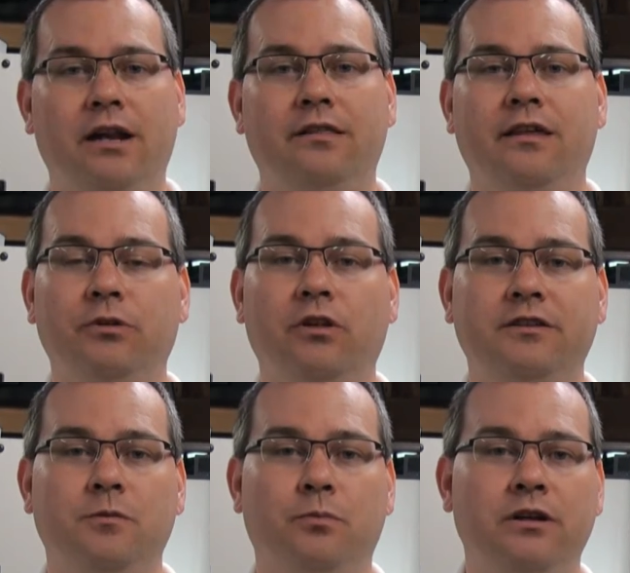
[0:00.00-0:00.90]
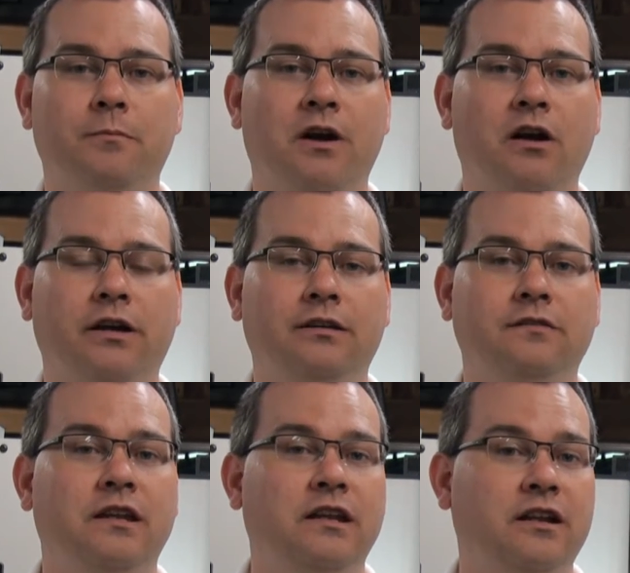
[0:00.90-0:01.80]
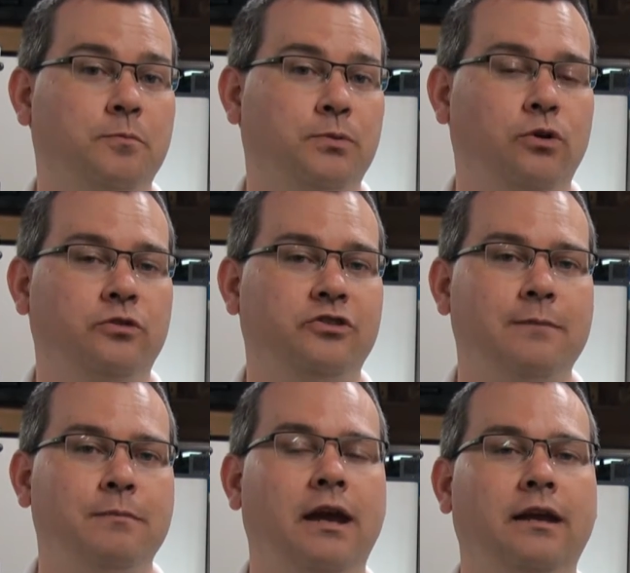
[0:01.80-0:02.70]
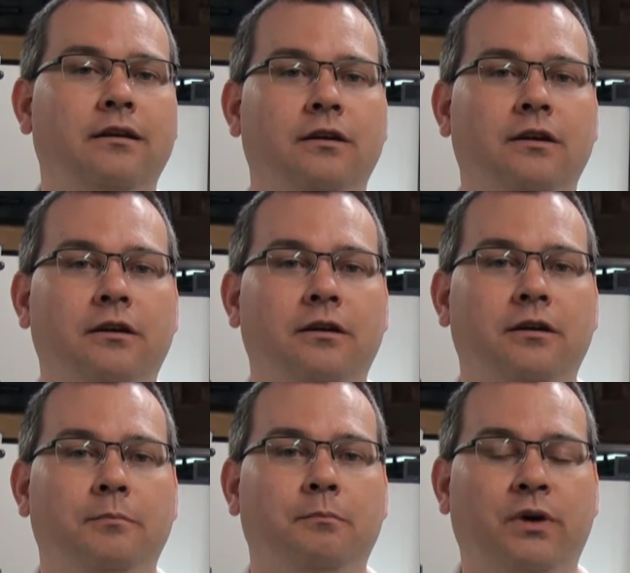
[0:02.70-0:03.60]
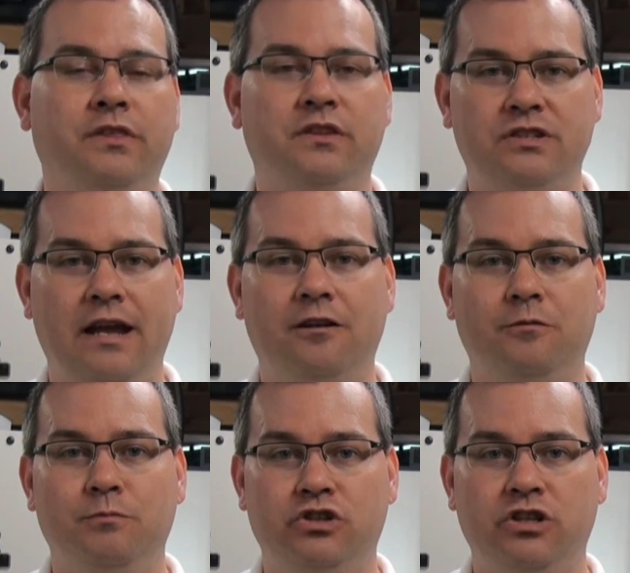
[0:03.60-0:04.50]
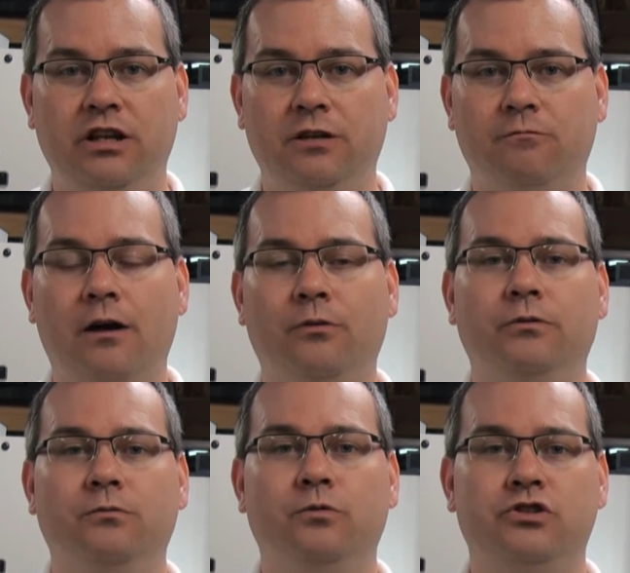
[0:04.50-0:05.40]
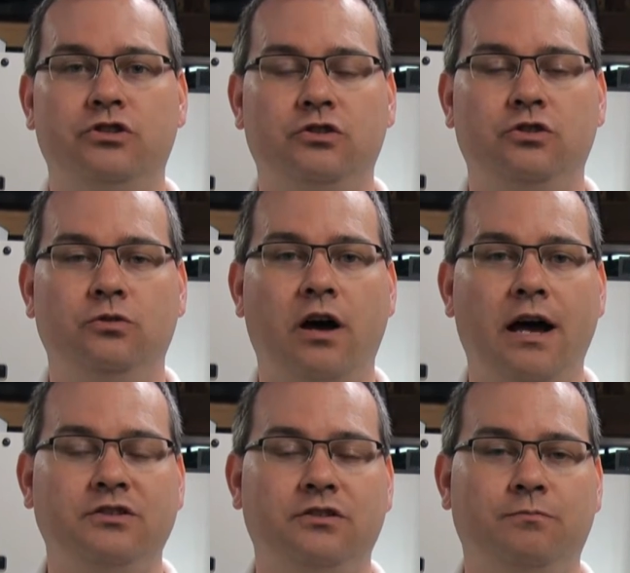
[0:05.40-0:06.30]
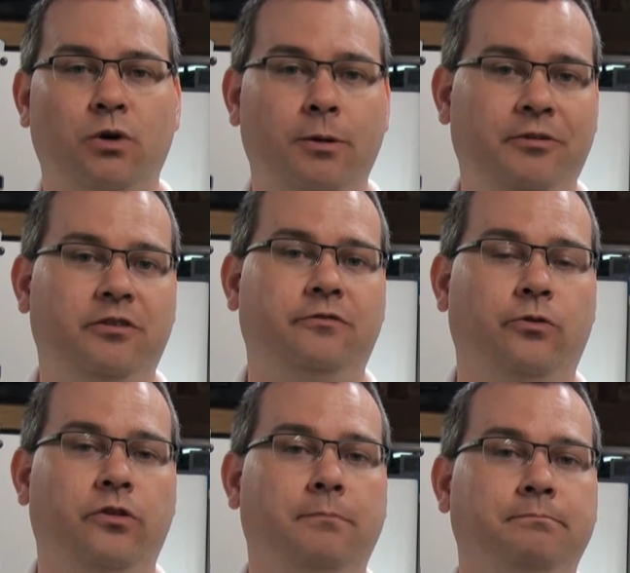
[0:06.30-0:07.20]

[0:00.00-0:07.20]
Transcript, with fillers: they would like to bring to market and they needed a prototype made, but the standard machining route was just too cost prohibitive for them.